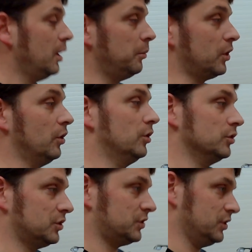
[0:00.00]

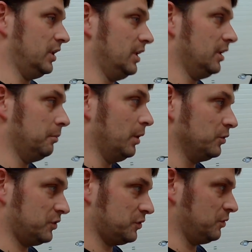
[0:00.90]
because I
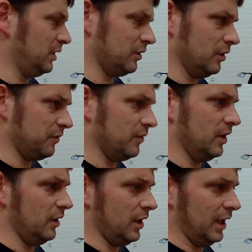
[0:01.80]
don't know if
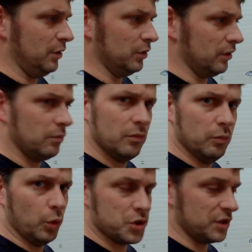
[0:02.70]
anyone
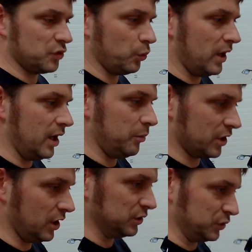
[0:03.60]
watching is aware, but
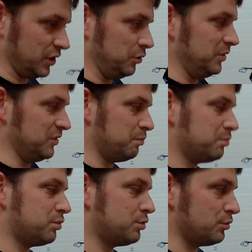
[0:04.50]
Castle Combe is
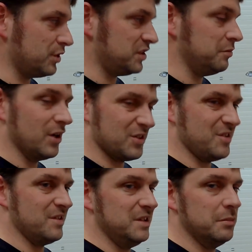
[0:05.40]
pretty much
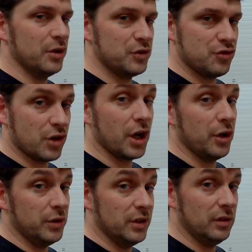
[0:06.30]
the most
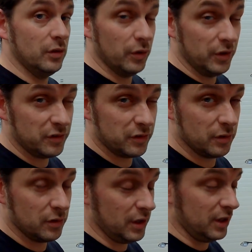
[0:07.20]
draconian noise
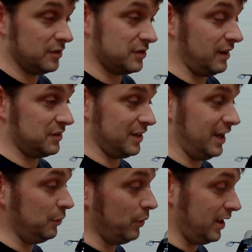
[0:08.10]
test
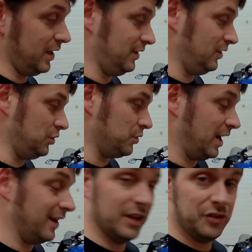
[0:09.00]
anywhere in the UK,
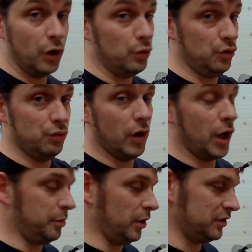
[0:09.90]
and they don't do
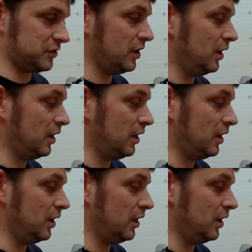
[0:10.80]
ride-bys.